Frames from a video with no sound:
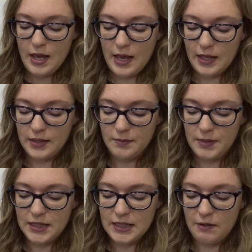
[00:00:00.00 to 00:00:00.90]
And
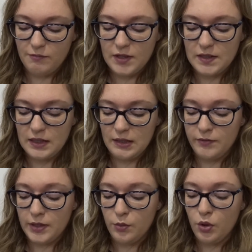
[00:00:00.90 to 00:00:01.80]
me and Darren recently
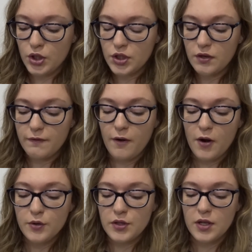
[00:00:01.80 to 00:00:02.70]
rewatched
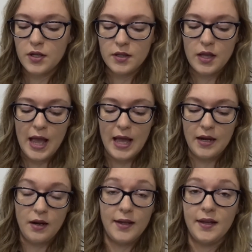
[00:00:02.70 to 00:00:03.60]
Frozen,
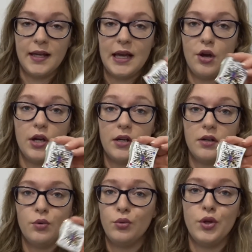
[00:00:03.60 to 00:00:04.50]
and like I got an
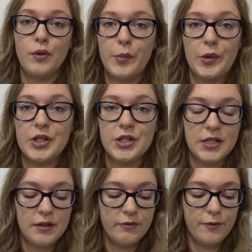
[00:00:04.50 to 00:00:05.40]
all new
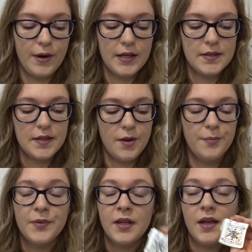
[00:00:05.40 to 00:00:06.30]
appreciative for it, so
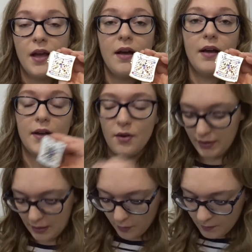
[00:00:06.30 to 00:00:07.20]
I got
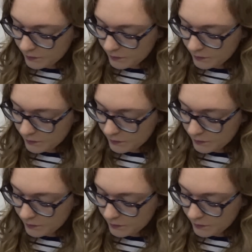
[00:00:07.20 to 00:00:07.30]
that one.